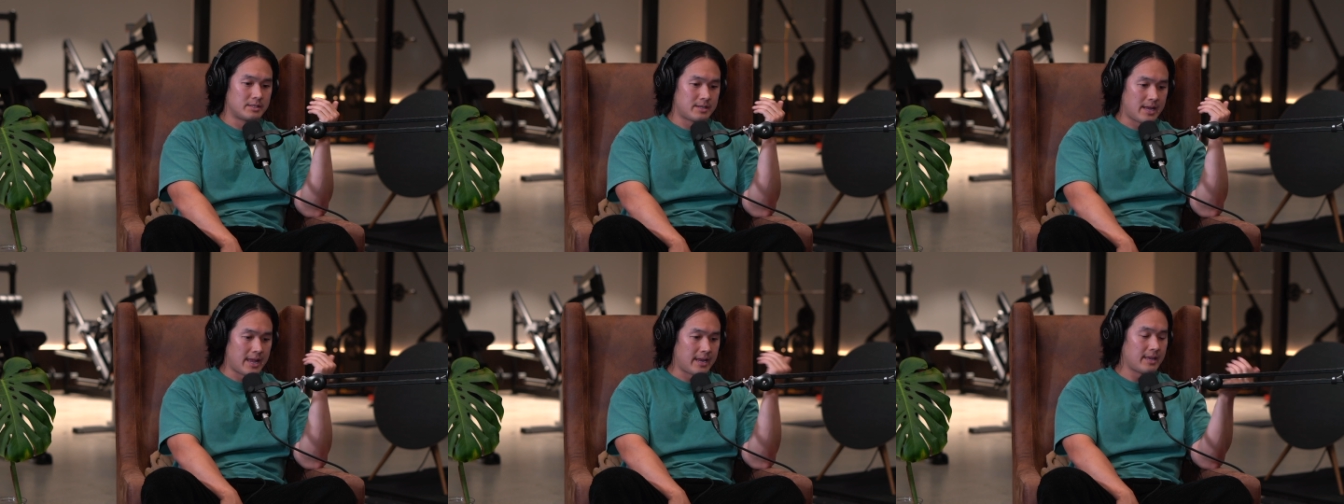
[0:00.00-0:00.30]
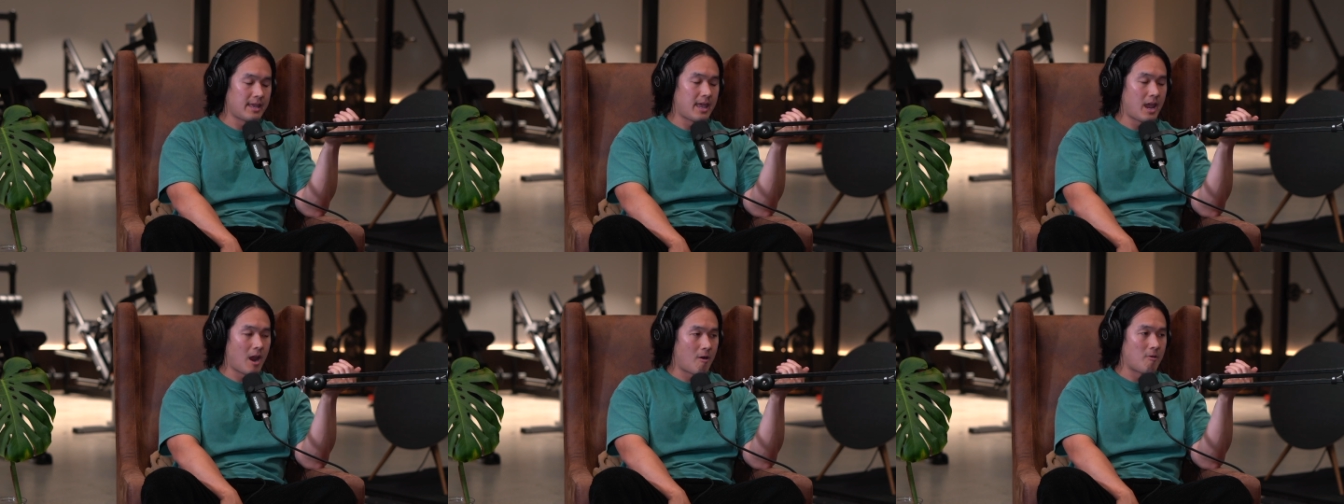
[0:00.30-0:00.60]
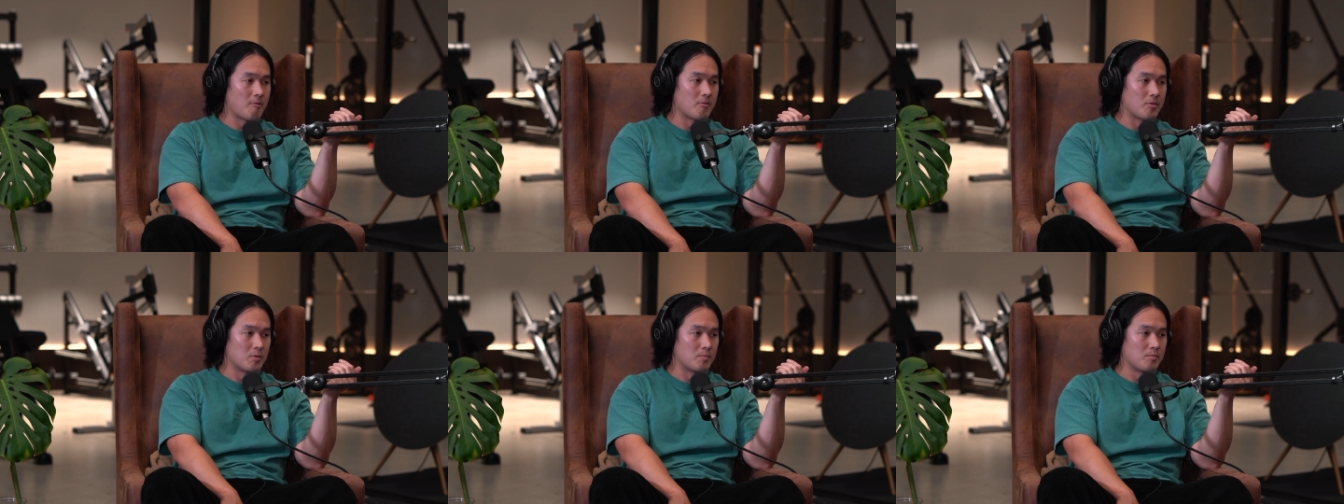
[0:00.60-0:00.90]
taking
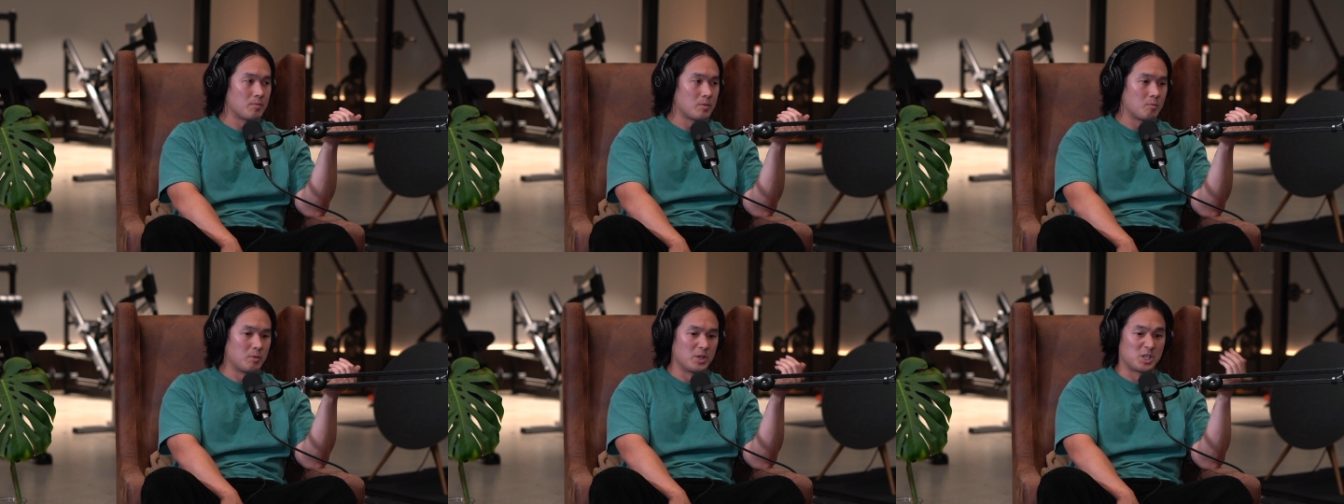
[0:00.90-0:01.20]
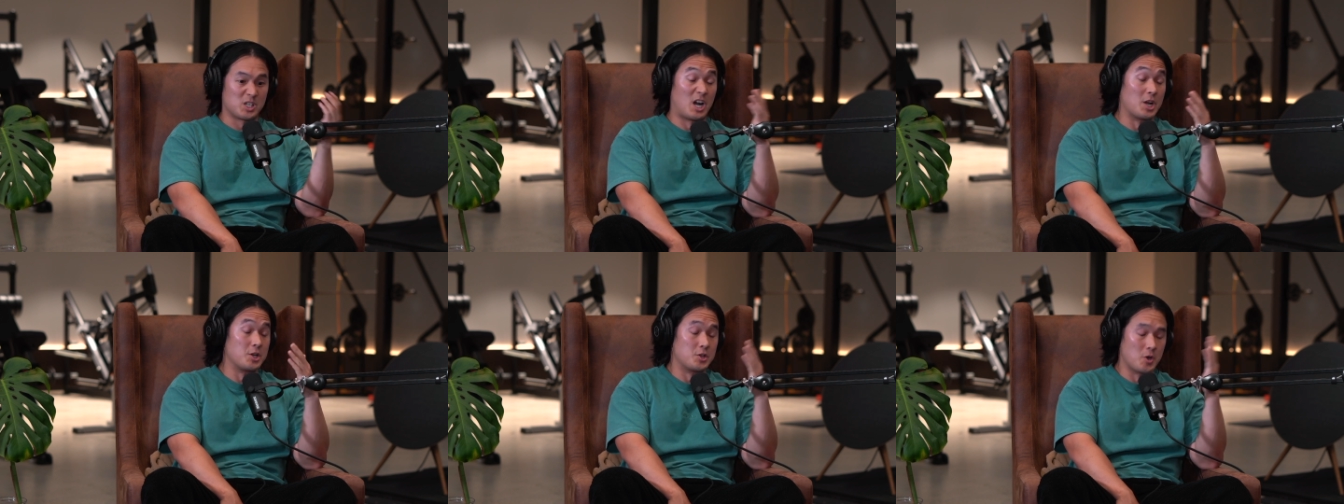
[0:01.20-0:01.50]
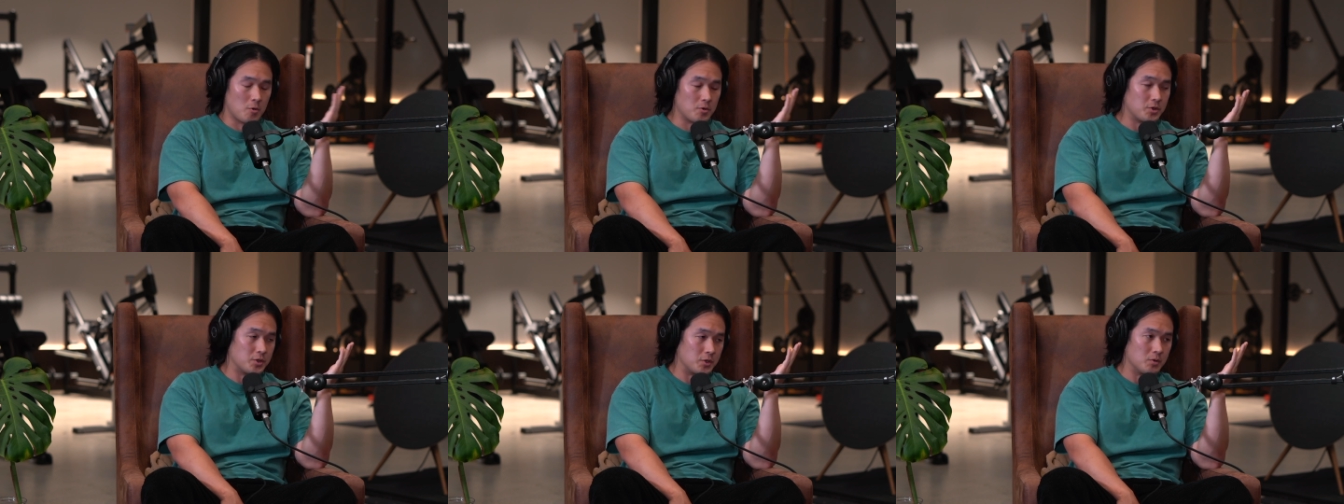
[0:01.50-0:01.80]
care of them, which I
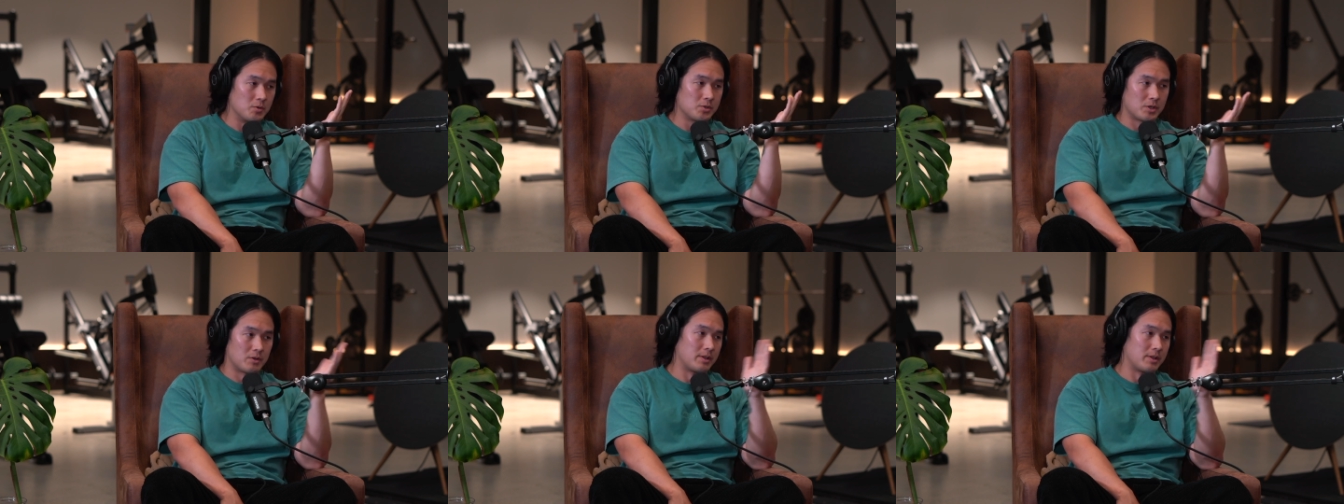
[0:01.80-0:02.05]
don't do,